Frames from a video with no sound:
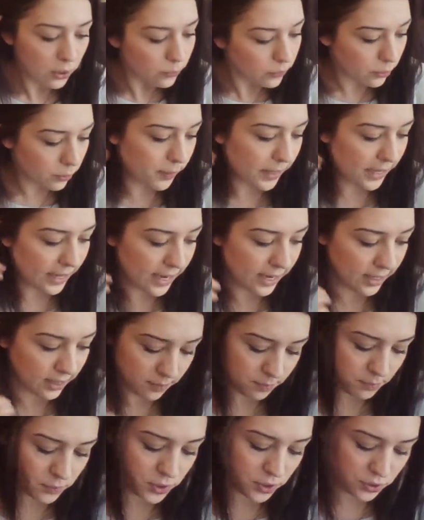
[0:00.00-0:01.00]
We'll be getting
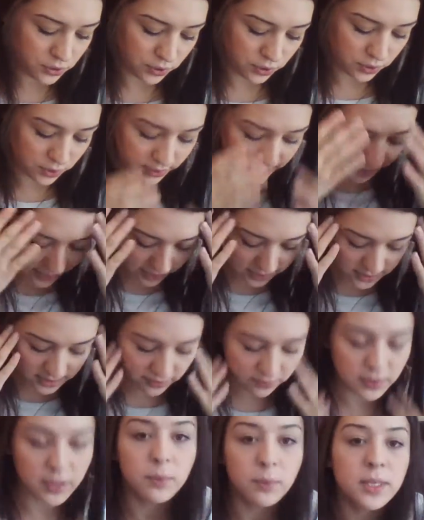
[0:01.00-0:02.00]
them to do the
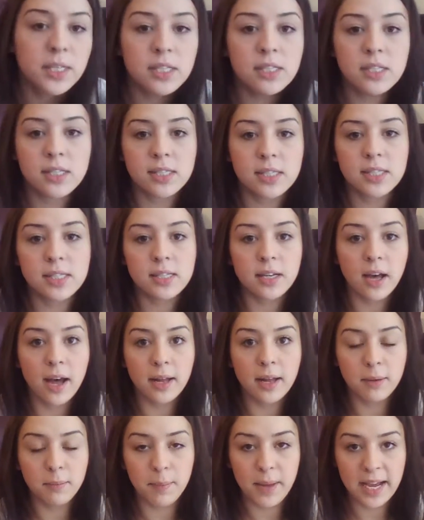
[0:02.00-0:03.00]
activity, which is just a
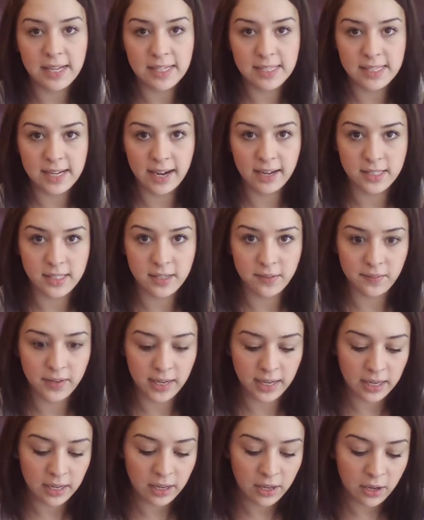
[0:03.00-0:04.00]
cut and paste
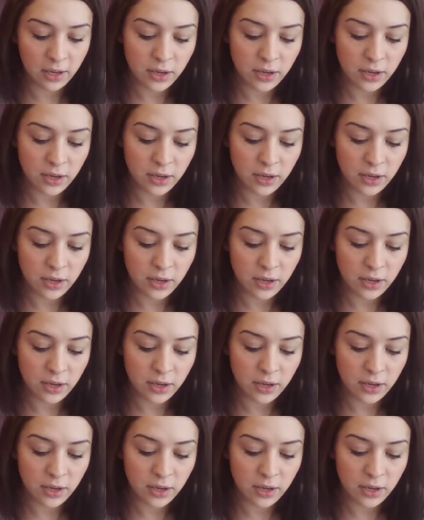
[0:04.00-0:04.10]
activity.